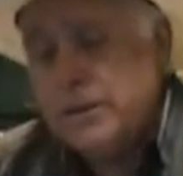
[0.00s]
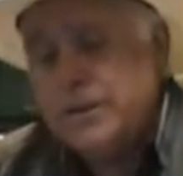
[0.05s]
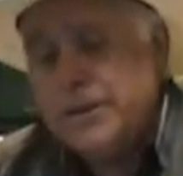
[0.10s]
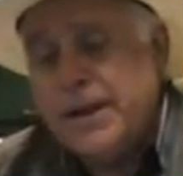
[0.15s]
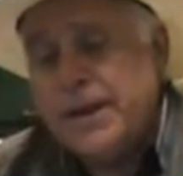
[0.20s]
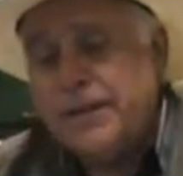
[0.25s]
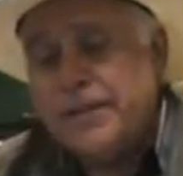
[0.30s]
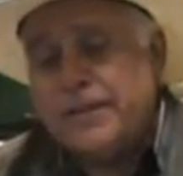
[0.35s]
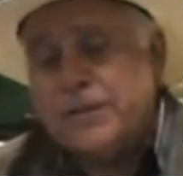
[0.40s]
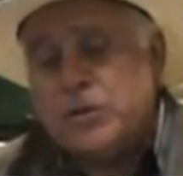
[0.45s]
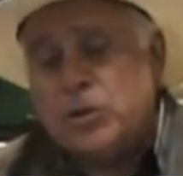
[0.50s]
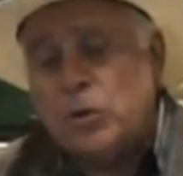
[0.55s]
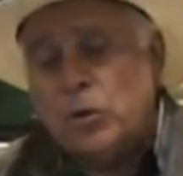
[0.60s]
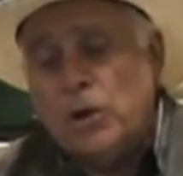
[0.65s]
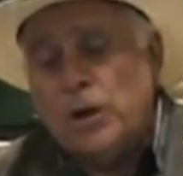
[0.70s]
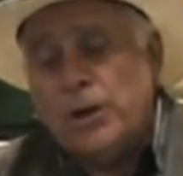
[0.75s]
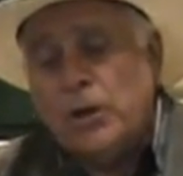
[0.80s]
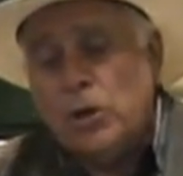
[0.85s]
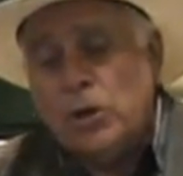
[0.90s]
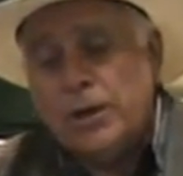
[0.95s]
Now,
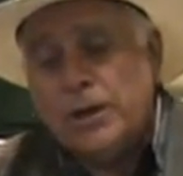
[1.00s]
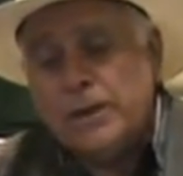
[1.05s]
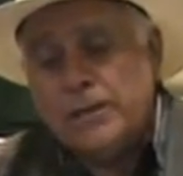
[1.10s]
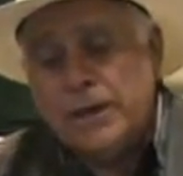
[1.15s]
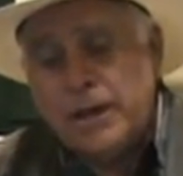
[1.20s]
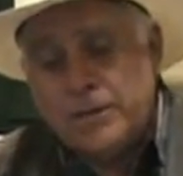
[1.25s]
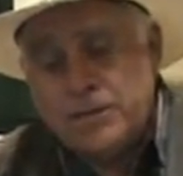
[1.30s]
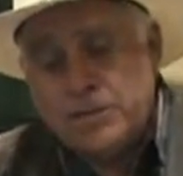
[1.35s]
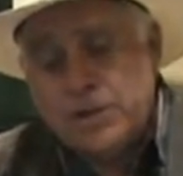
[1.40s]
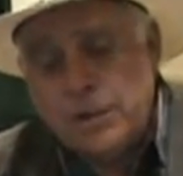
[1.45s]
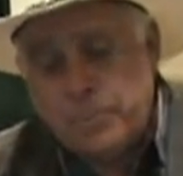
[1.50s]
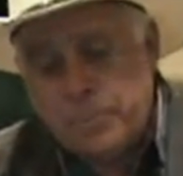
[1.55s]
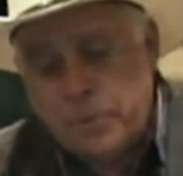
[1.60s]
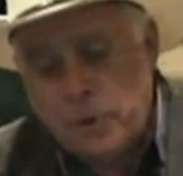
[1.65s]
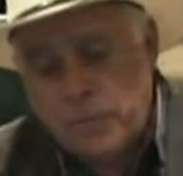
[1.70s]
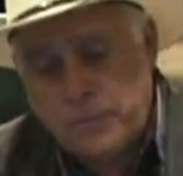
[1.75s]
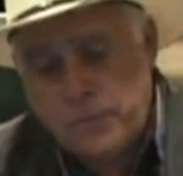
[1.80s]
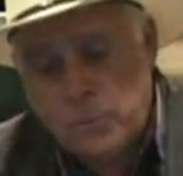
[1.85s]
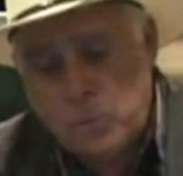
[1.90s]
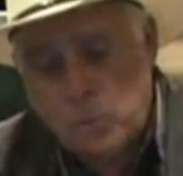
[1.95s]
so that's in a
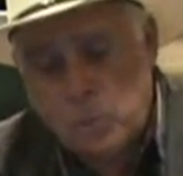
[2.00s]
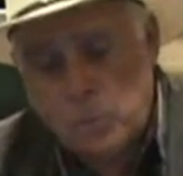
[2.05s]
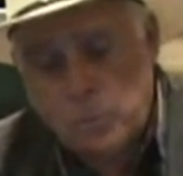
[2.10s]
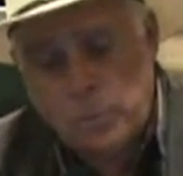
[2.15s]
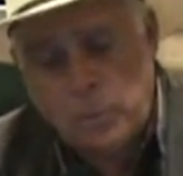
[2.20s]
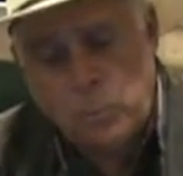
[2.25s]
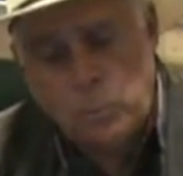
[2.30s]
perfect world.